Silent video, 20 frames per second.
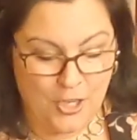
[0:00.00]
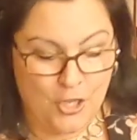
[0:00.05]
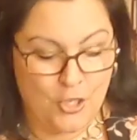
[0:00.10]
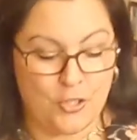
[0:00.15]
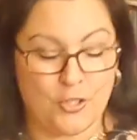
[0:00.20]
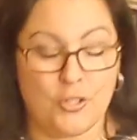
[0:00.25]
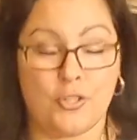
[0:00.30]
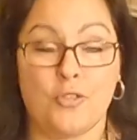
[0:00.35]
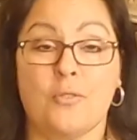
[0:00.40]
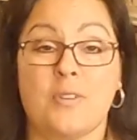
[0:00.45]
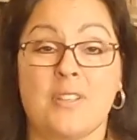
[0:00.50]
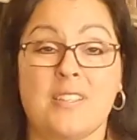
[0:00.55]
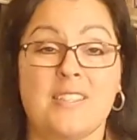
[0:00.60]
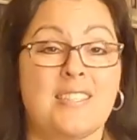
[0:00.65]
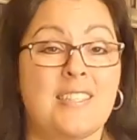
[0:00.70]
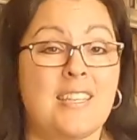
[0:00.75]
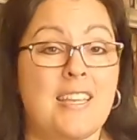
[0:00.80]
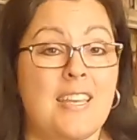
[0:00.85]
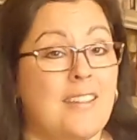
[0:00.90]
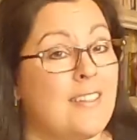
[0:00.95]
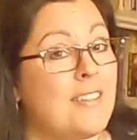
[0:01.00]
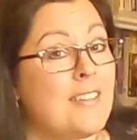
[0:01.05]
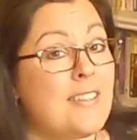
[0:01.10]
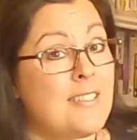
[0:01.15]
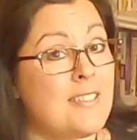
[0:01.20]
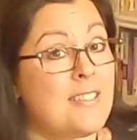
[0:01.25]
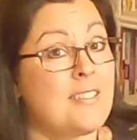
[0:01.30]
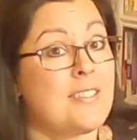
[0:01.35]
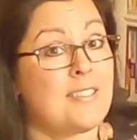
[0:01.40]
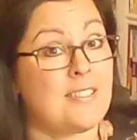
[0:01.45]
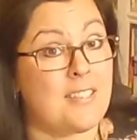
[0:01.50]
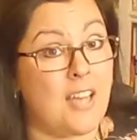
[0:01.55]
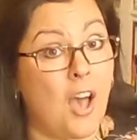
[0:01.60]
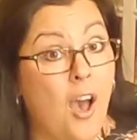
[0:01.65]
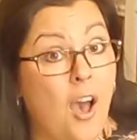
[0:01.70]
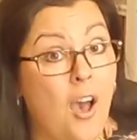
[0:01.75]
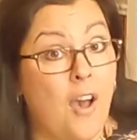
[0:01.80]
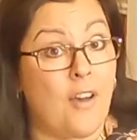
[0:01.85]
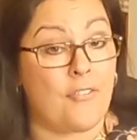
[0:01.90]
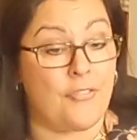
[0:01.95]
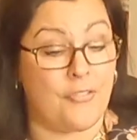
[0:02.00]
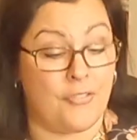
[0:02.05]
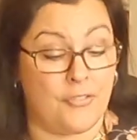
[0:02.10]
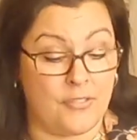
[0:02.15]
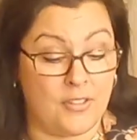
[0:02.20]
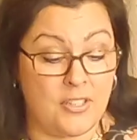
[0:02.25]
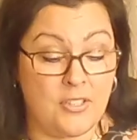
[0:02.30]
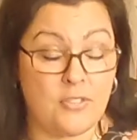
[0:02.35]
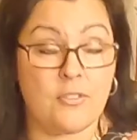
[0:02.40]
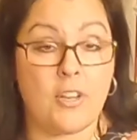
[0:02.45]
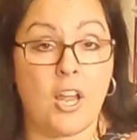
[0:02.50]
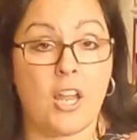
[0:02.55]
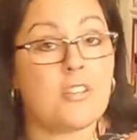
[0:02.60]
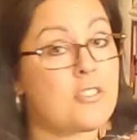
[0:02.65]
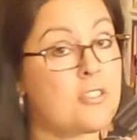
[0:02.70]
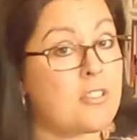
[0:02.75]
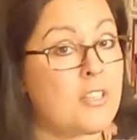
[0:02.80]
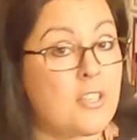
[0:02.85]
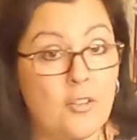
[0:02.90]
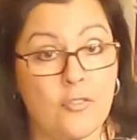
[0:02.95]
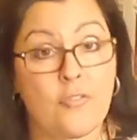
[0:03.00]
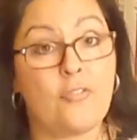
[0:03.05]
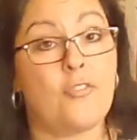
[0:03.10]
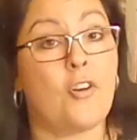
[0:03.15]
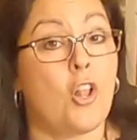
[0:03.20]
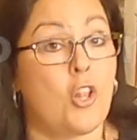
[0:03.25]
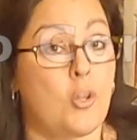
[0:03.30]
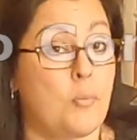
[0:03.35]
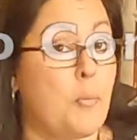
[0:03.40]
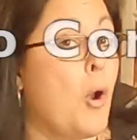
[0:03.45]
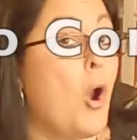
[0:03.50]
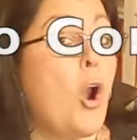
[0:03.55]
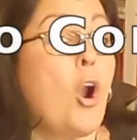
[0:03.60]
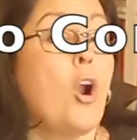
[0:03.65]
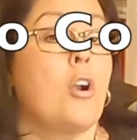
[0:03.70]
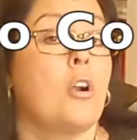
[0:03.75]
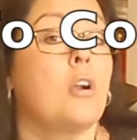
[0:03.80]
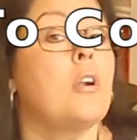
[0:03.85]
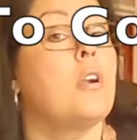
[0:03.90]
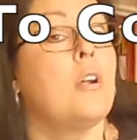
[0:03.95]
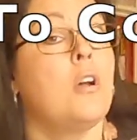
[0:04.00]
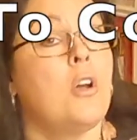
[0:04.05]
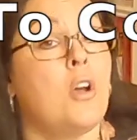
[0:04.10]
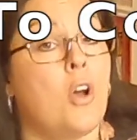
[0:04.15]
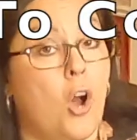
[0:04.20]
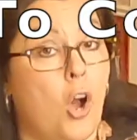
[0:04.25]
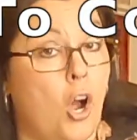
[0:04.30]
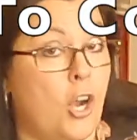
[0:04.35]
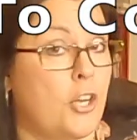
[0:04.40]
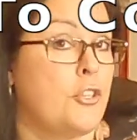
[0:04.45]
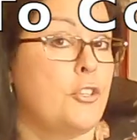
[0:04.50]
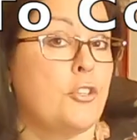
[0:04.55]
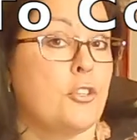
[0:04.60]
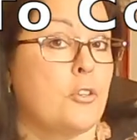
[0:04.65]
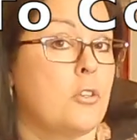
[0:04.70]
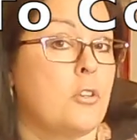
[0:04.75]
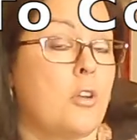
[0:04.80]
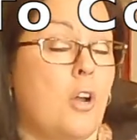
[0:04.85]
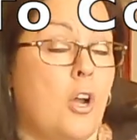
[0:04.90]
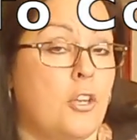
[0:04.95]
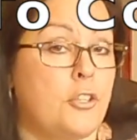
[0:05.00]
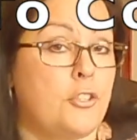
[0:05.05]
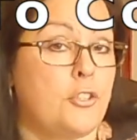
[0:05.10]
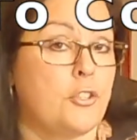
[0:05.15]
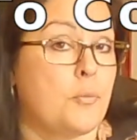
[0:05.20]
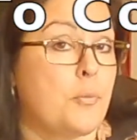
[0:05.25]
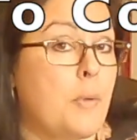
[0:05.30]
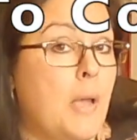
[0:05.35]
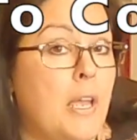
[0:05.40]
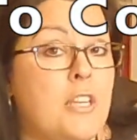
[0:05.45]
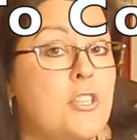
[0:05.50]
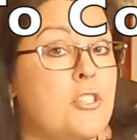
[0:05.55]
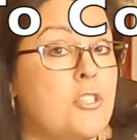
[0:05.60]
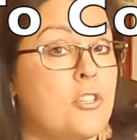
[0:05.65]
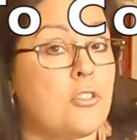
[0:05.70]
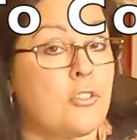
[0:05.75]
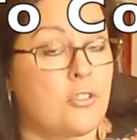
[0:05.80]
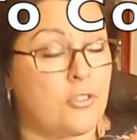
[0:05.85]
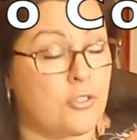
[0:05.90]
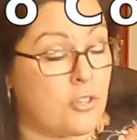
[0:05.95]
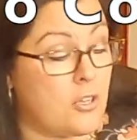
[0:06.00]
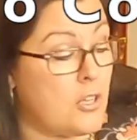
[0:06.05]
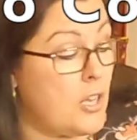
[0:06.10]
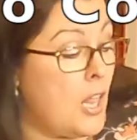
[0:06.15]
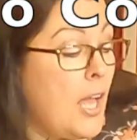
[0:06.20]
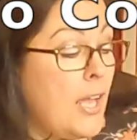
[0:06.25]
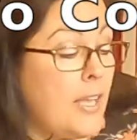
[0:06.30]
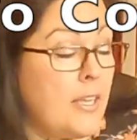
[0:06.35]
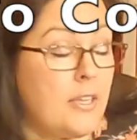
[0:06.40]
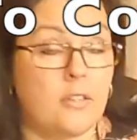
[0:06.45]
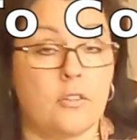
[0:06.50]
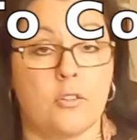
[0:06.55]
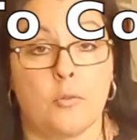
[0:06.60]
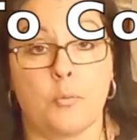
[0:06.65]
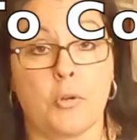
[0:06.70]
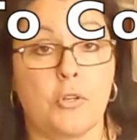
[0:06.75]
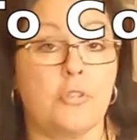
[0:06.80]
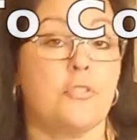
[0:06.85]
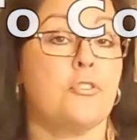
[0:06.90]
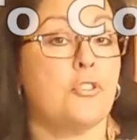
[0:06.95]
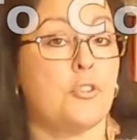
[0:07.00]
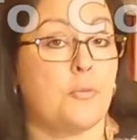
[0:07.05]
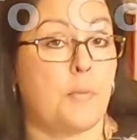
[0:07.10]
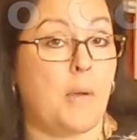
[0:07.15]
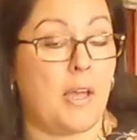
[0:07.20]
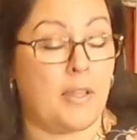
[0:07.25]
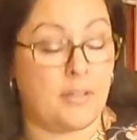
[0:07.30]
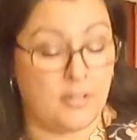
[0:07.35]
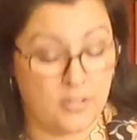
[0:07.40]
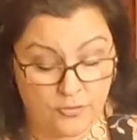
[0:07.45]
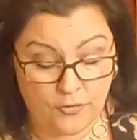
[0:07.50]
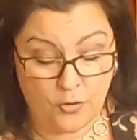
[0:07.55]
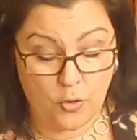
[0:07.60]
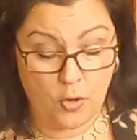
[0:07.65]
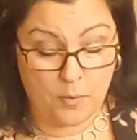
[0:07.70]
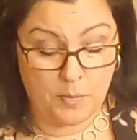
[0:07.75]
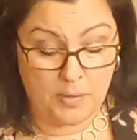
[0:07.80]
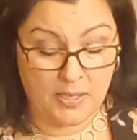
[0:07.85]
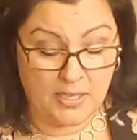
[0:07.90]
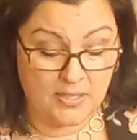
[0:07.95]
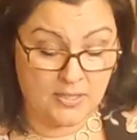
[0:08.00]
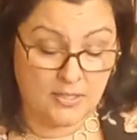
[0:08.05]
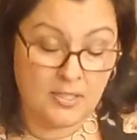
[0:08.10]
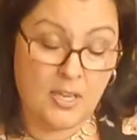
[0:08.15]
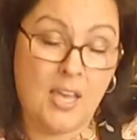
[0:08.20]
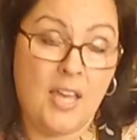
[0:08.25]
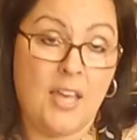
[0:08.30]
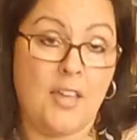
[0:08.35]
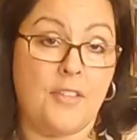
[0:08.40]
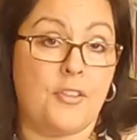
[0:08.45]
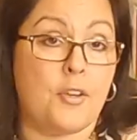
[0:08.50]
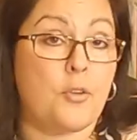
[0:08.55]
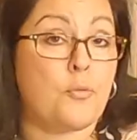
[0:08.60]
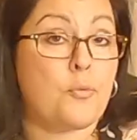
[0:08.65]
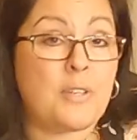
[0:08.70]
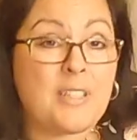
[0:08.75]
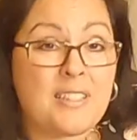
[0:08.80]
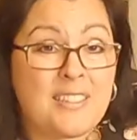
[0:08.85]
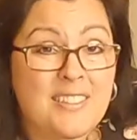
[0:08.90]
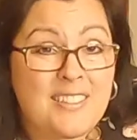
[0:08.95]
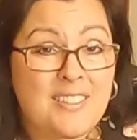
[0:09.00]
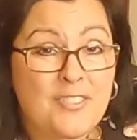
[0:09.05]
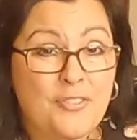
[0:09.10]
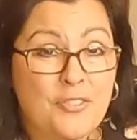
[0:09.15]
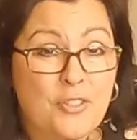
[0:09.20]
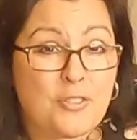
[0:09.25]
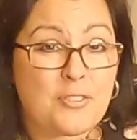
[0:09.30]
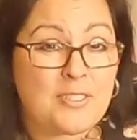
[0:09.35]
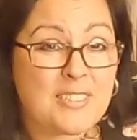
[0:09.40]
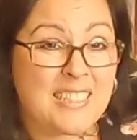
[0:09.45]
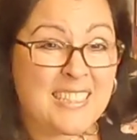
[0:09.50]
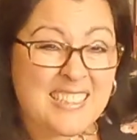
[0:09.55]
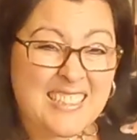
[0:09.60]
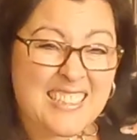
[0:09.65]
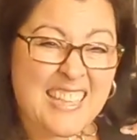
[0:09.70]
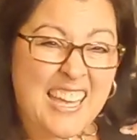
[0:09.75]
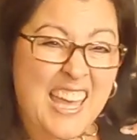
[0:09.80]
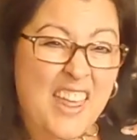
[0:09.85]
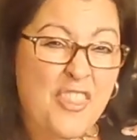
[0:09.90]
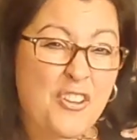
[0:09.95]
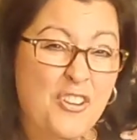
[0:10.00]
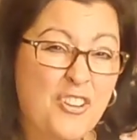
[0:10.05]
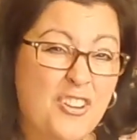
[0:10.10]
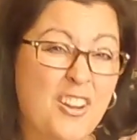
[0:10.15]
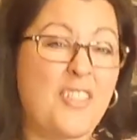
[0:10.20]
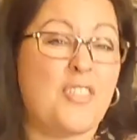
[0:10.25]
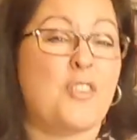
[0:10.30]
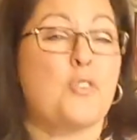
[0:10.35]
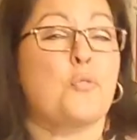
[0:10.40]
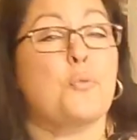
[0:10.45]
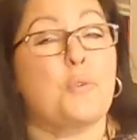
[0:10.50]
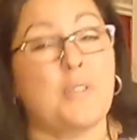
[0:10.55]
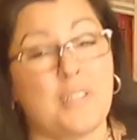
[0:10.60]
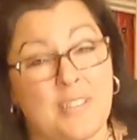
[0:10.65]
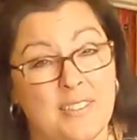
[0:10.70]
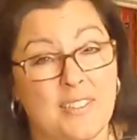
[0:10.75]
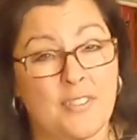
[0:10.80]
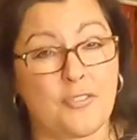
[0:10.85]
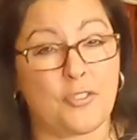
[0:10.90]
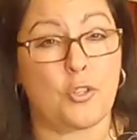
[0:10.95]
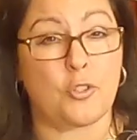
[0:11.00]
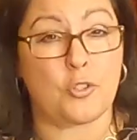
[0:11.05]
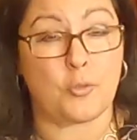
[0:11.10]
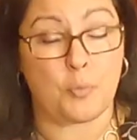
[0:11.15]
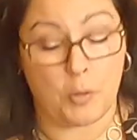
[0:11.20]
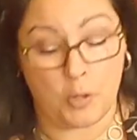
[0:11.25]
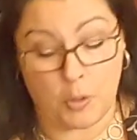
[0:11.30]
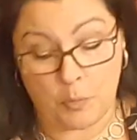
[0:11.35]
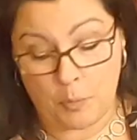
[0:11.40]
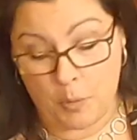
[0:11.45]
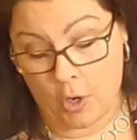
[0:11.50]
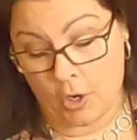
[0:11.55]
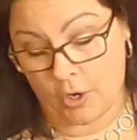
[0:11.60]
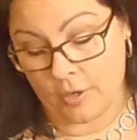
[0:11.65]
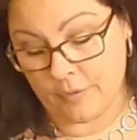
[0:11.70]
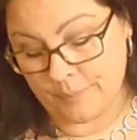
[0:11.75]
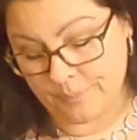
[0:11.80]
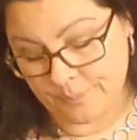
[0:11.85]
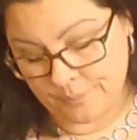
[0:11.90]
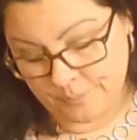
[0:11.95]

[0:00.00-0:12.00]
So you can see this is tough. These are not just going to fall apart on your on your patient or your client or the person you're buying this for because they're really difficult to get together and they're really difficult to pull apart.